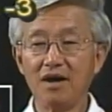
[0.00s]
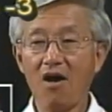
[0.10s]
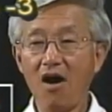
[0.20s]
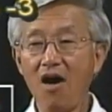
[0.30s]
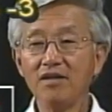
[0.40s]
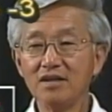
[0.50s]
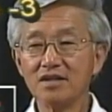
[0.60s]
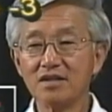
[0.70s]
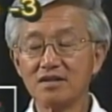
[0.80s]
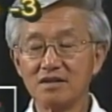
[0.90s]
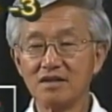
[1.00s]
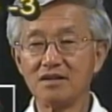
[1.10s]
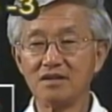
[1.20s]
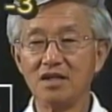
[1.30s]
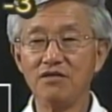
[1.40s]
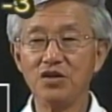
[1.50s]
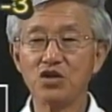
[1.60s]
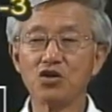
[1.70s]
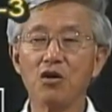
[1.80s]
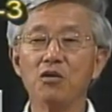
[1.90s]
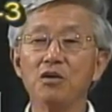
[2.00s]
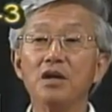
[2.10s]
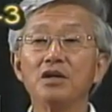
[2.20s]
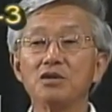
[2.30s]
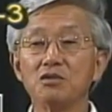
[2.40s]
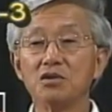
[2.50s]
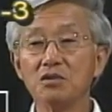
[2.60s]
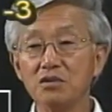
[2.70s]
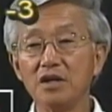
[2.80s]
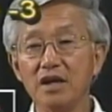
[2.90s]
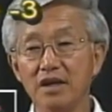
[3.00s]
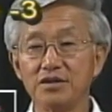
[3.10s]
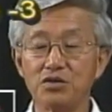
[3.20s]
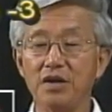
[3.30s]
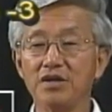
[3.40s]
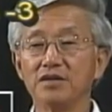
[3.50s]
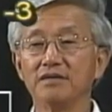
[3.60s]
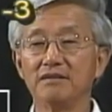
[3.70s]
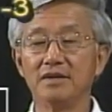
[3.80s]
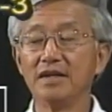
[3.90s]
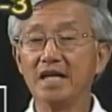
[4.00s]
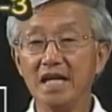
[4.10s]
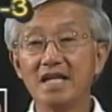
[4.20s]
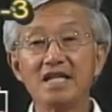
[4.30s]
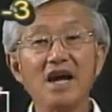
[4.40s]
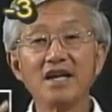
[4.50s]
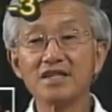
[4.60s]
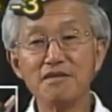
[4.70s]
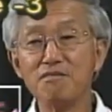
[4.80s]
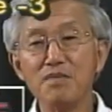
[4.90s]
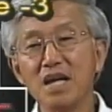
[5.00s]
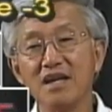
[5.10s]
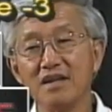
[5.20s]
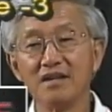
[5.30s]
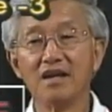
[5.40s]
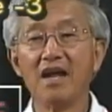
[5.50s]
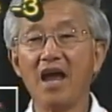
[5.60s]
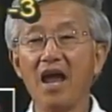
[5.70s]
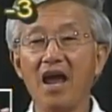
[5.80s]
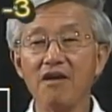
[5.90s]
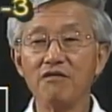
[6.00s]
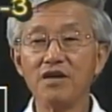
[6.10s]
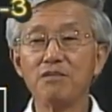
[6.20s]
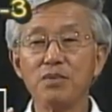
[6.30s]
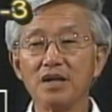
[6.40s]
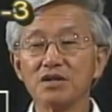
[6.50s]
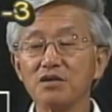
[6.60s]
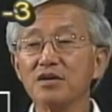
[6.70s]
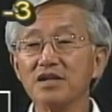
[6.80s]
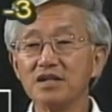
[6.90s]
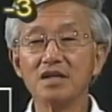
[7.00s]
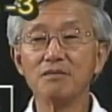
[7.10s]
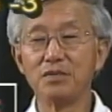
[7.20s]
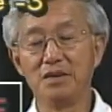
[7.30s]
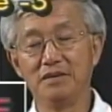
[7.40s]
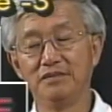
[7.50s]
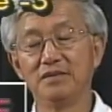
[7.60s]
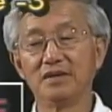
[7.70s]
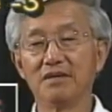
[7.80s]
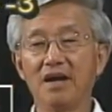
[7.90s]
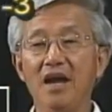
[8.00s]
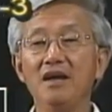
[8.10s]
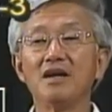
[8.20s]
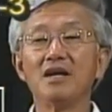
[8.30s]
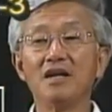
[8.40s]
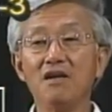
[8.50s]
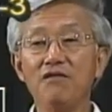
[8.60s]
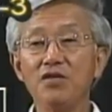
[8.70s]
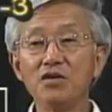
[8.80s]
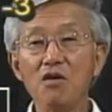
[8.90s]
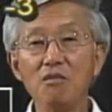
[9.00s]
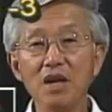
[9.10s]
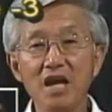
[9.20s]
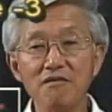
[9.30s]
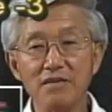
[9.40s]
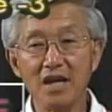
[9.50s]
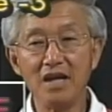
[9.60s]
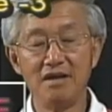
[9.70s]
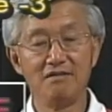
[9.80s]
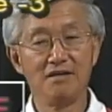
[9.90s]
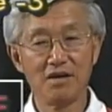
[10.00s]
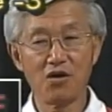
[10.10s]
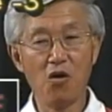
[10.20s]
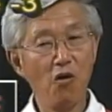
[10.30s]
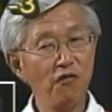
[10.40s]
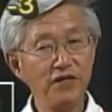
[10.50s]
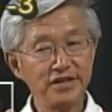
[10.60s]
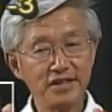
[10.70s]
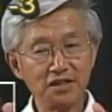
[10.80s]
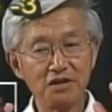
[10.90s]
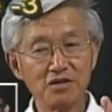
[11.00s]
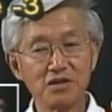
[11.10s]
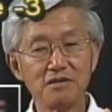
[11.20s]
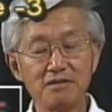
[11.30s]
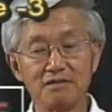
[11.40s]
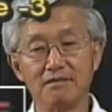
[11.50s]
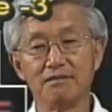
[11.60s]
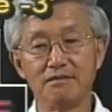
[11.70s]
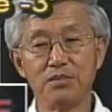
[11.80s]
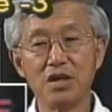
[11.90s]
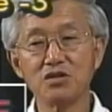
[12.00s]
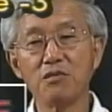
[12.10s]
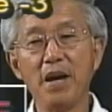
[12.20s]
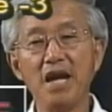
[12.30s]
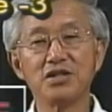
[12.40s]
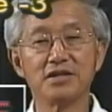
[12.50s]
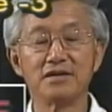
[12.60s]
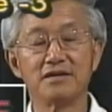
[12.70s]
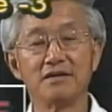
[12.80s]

on this TV show to do the illustration. It doesn't mean every puzzle is simple, okay? If you don't believe me, go visit those puzzle pages.